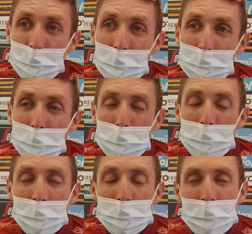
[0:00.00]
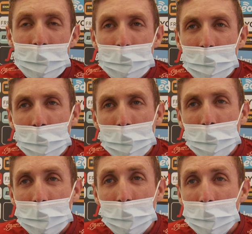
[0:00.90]
yeah, if I win, I win. If I
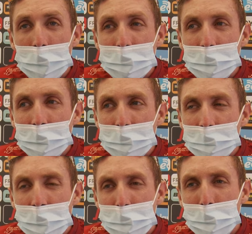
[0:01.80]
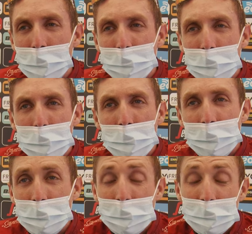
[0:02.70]
don't, I don't. It's, it doesn't change my life any.
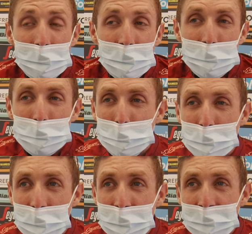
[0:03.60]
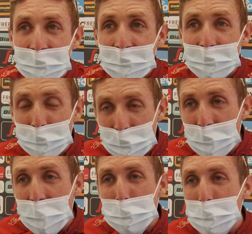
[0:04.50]
And uh, I'm just really,
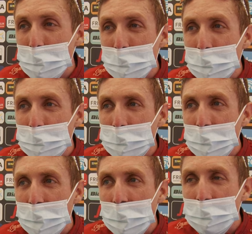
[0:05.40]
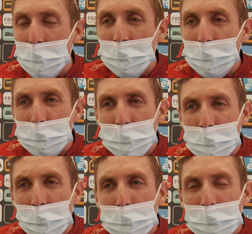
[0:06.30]
really happy to have, have got this victory
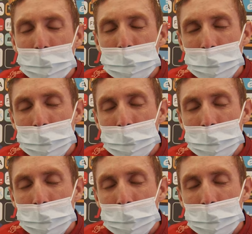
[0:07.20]
for the whole team.